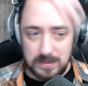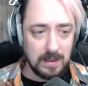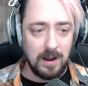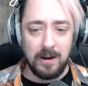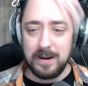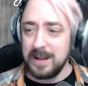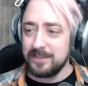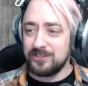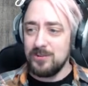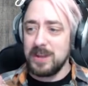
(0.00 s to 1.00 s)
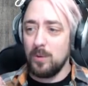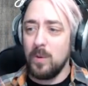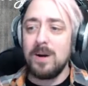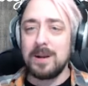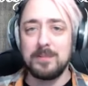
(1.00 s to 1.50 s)
All right, Natsuki,
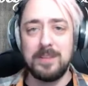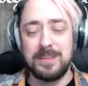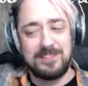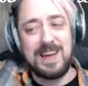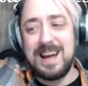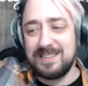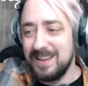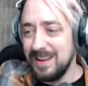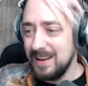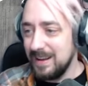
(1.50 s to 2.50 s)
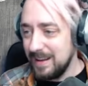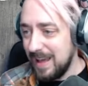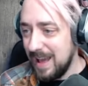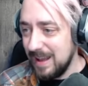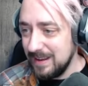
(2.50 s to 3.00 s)
welcome to the chat.
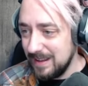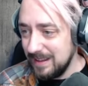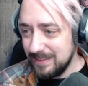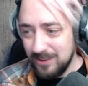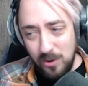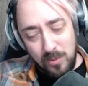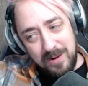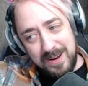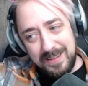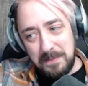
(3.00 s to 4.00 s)
And don't worry.